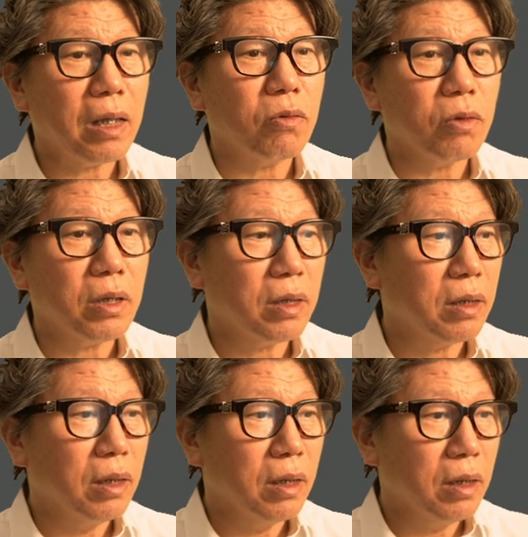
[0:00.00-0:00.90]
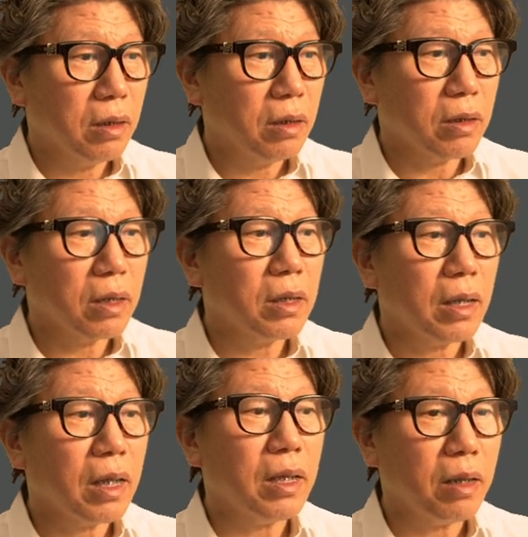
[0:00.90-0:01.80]
orthognathic surgery is the
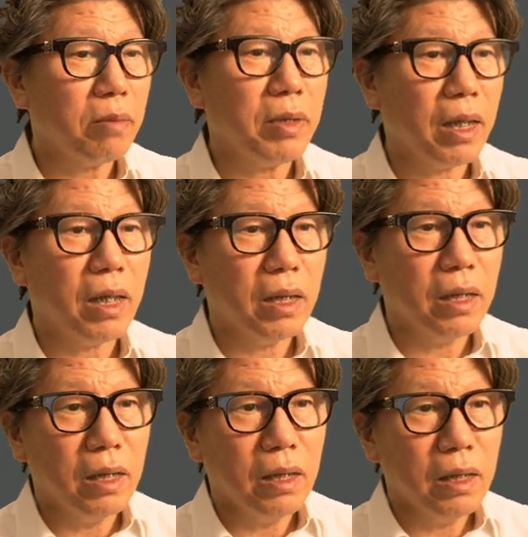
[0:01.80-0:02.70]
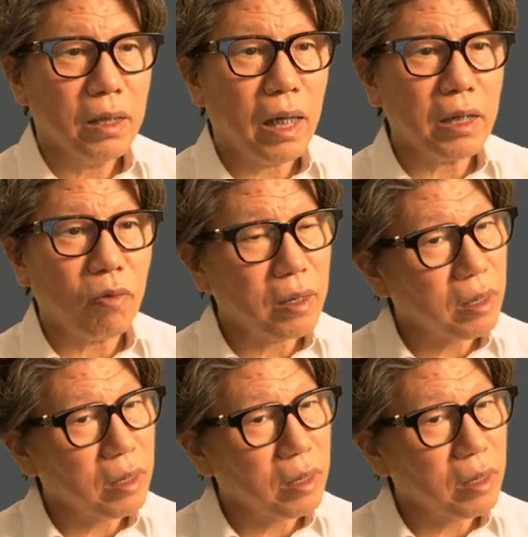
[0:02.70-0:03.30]
correct approach. It seems that